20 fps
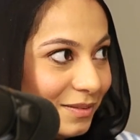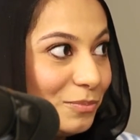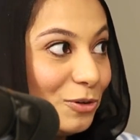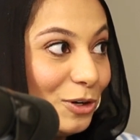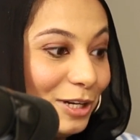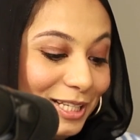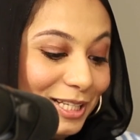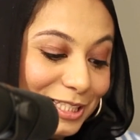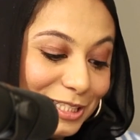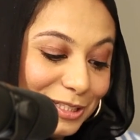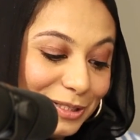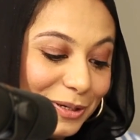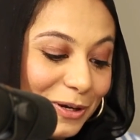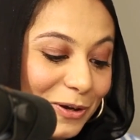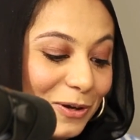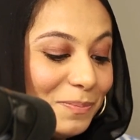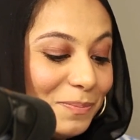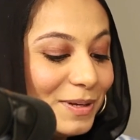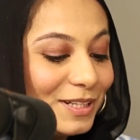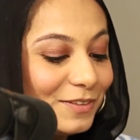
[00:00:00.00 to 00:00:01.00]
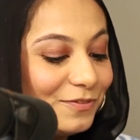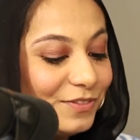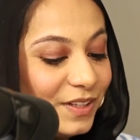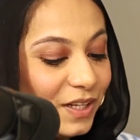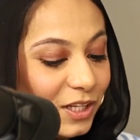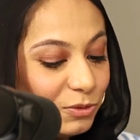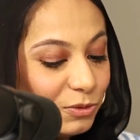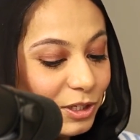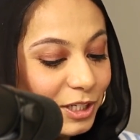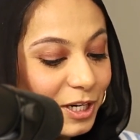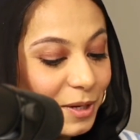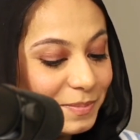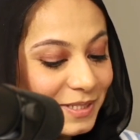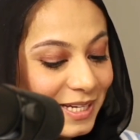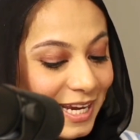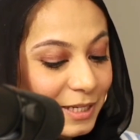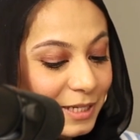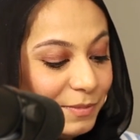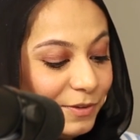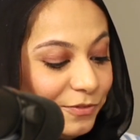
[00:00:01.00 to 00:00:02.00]
But fieldwork
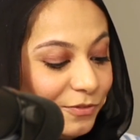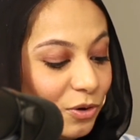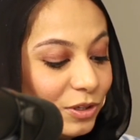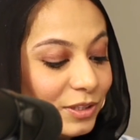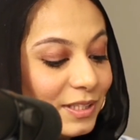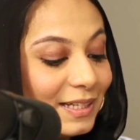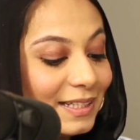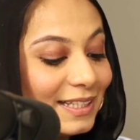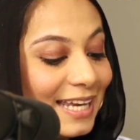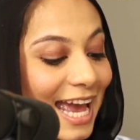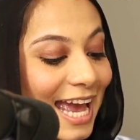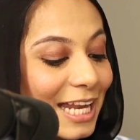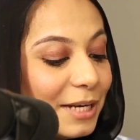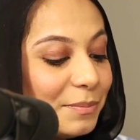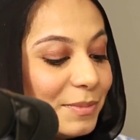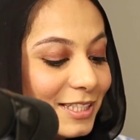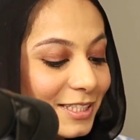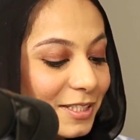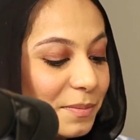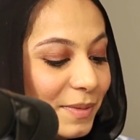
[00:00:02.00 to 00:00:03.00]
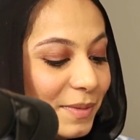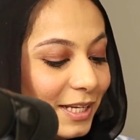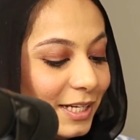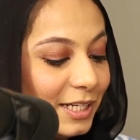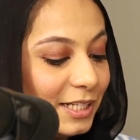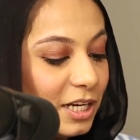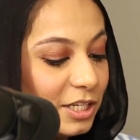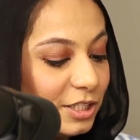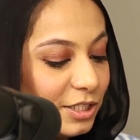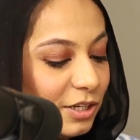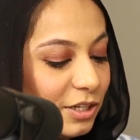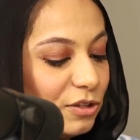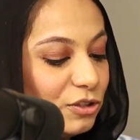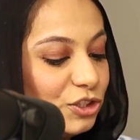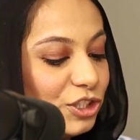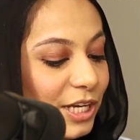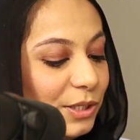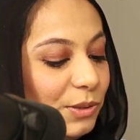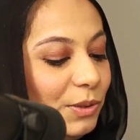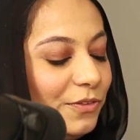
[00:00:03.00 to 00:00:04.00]
obtained before then can be submitted until
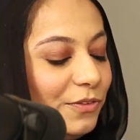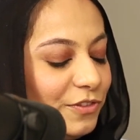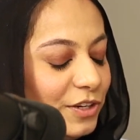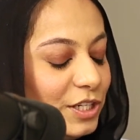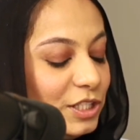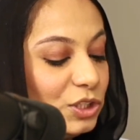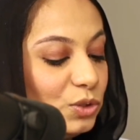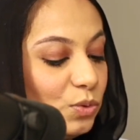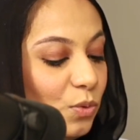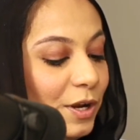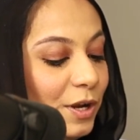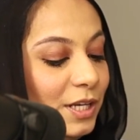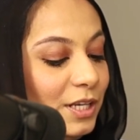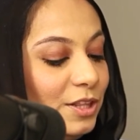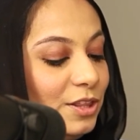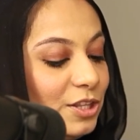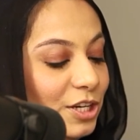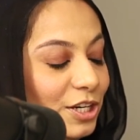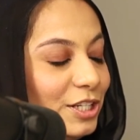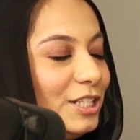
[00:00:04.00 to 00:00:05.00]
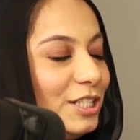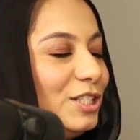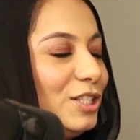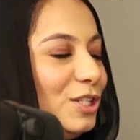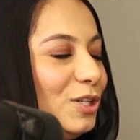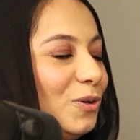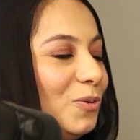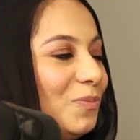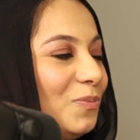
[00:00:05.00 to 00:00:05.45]
January 1st, 2032.